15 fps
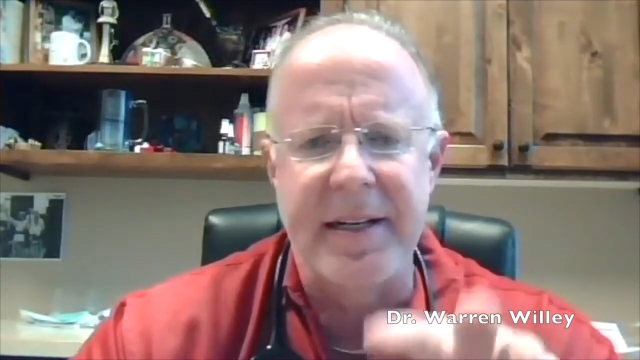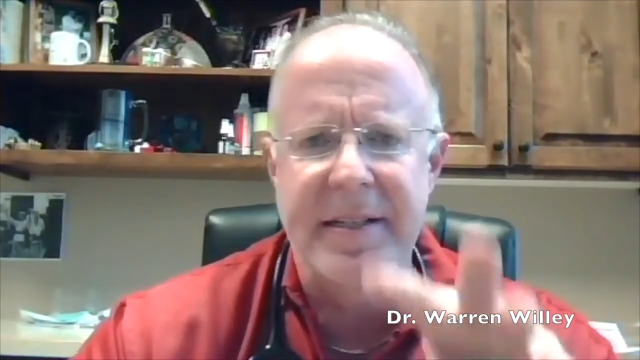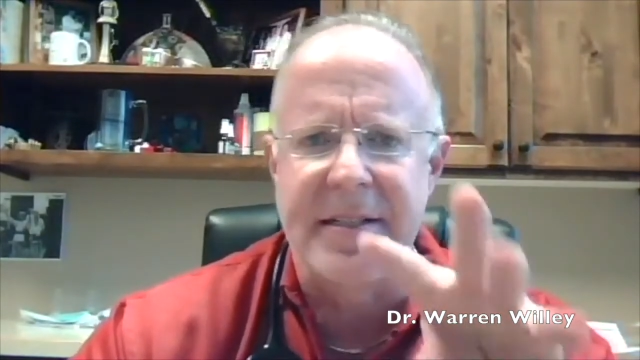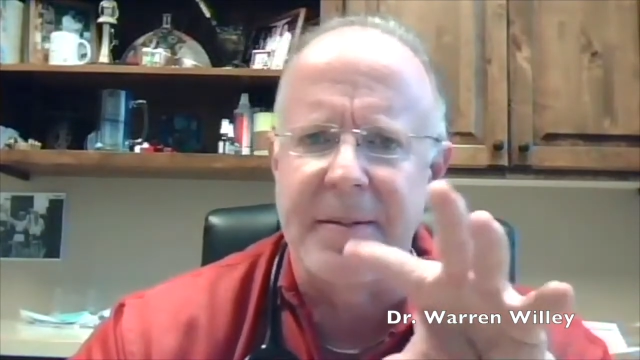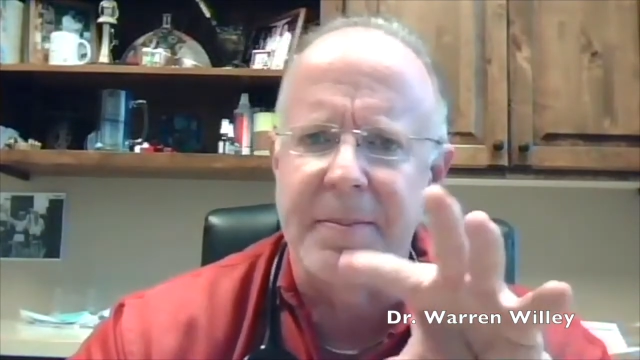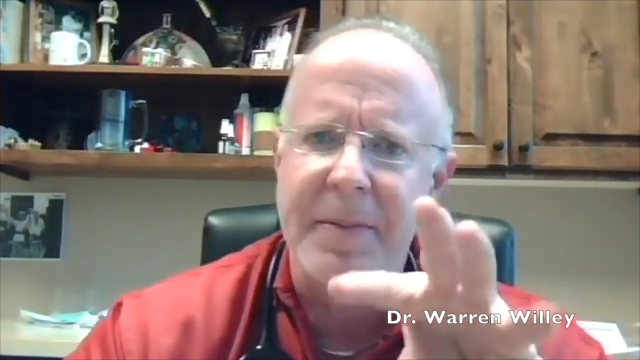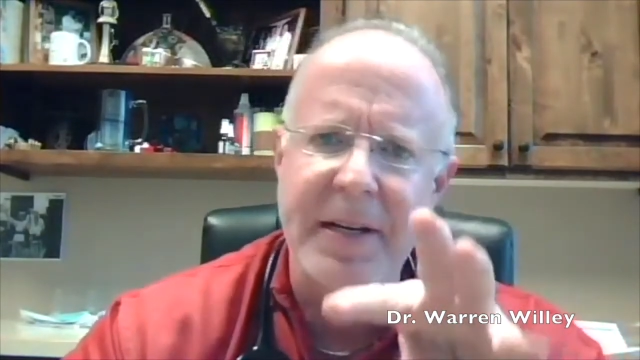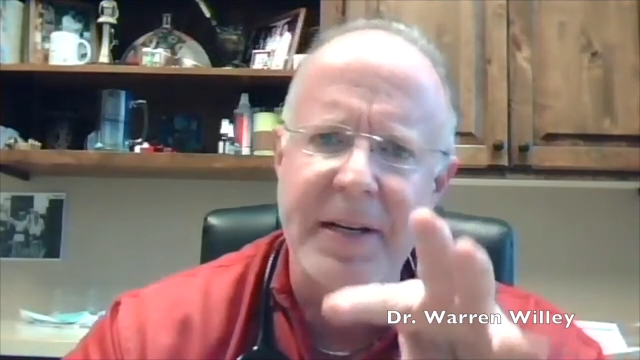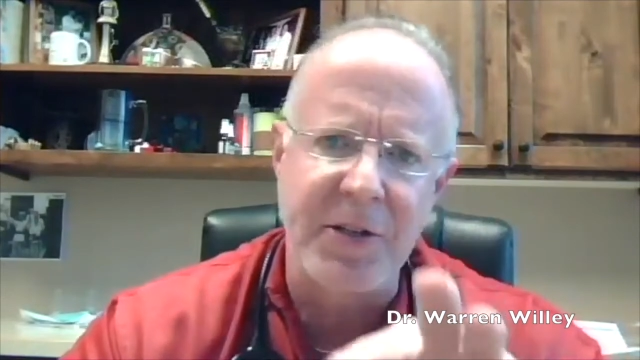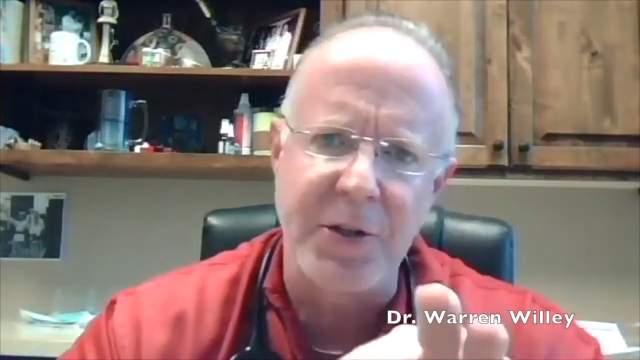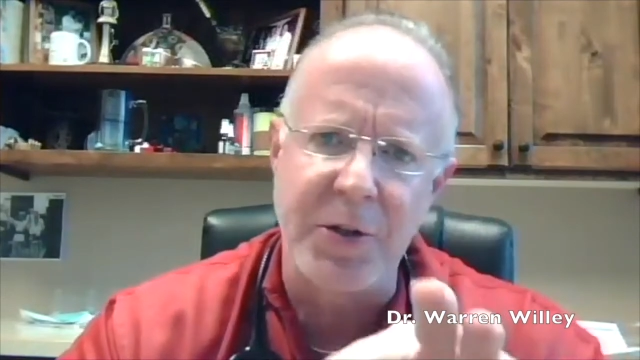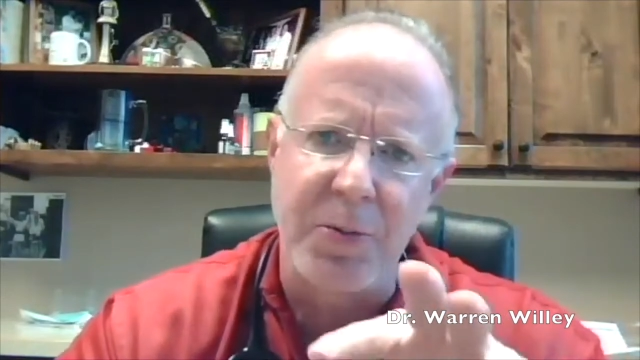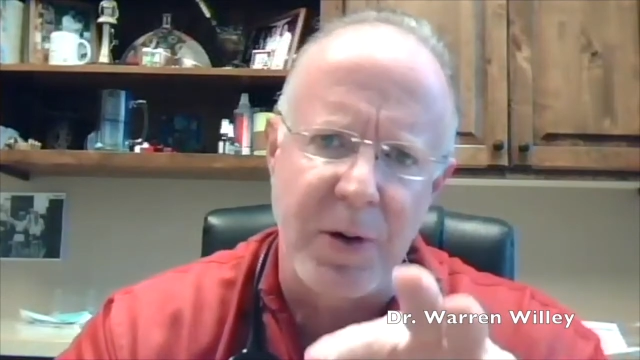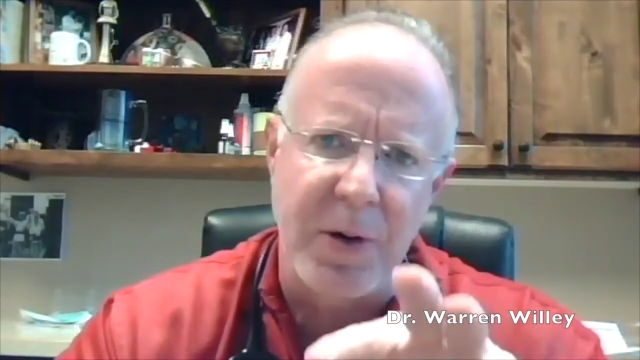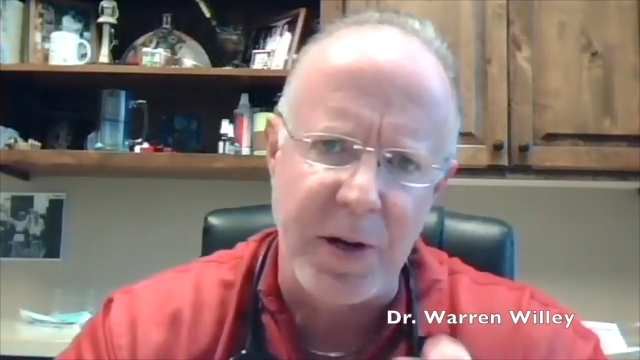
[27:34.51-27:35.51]
is to meet
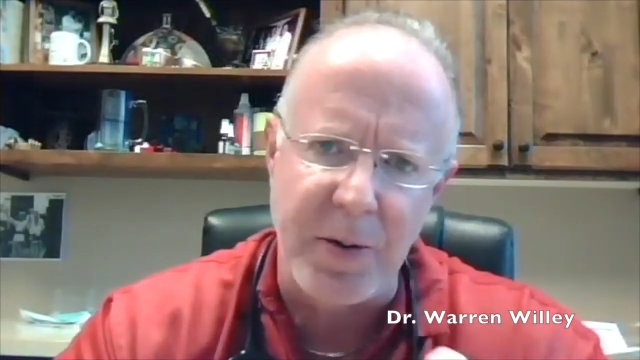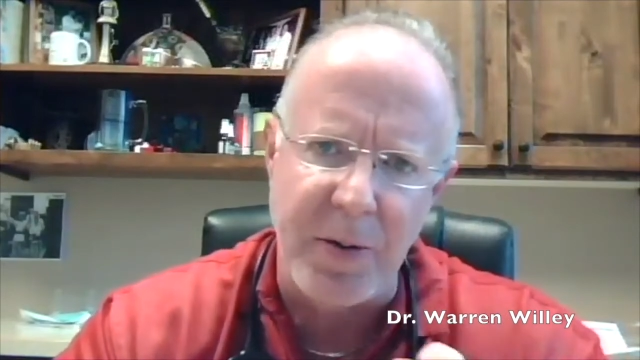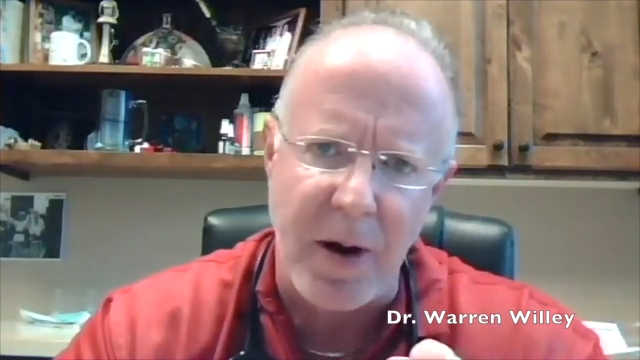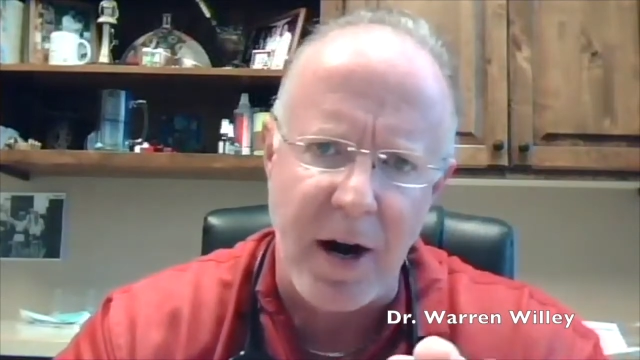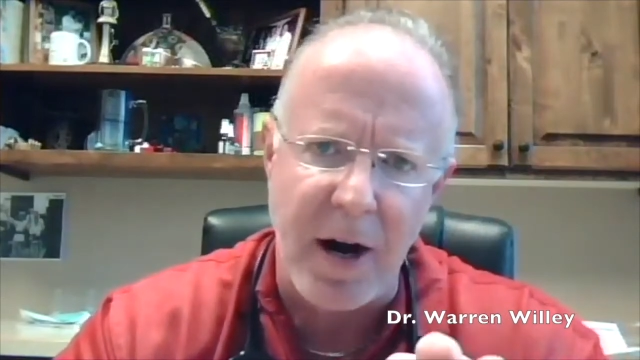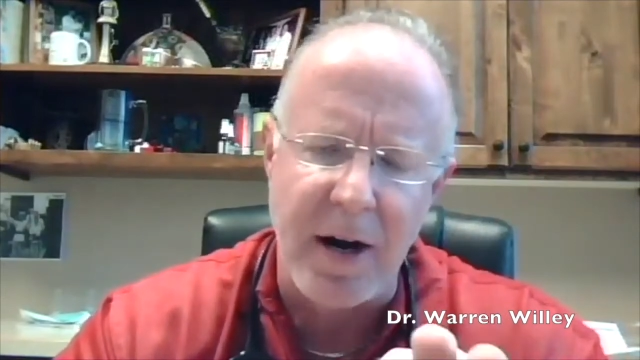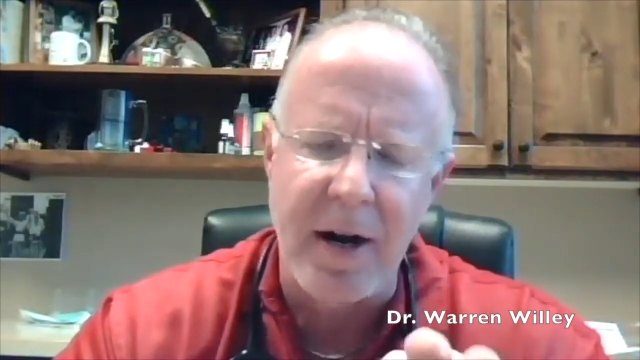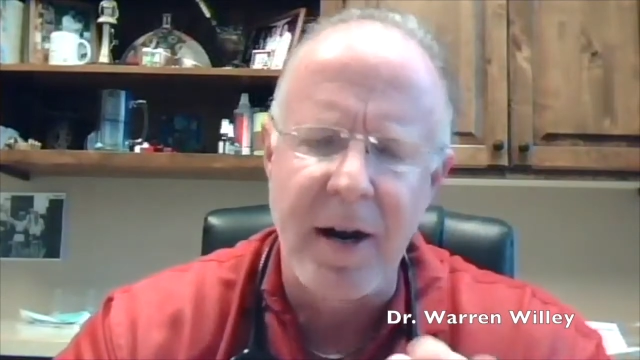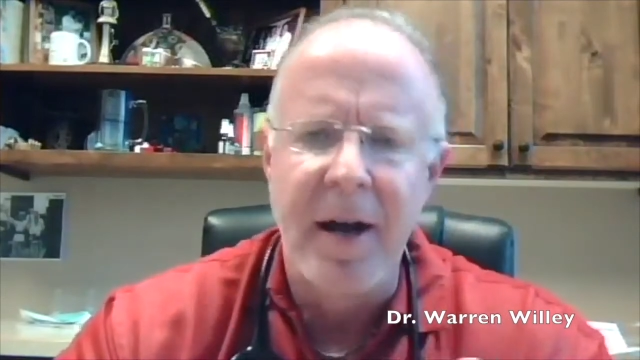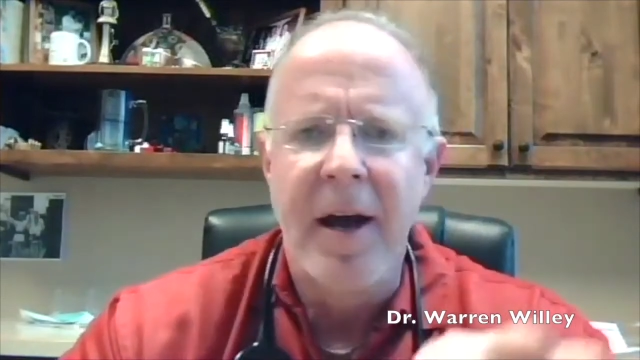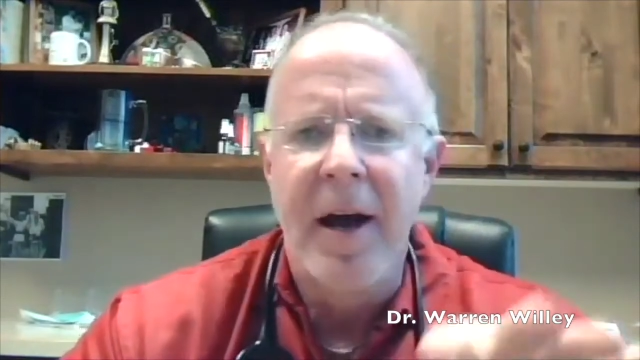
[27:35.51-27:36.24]
you where you are.